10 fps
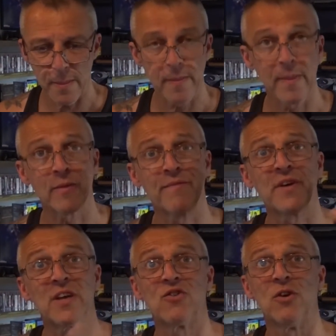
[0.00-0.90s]
Now the
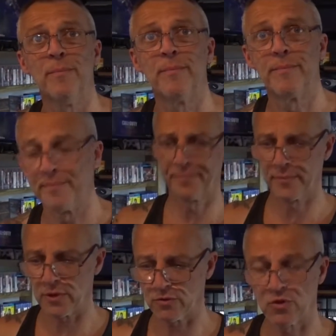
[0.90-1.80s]
Vic chip,
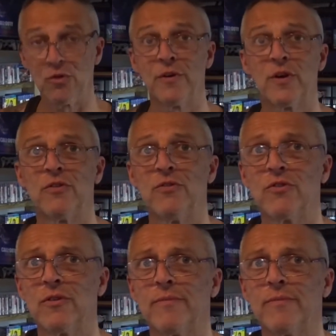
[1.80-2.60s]
there's two versions.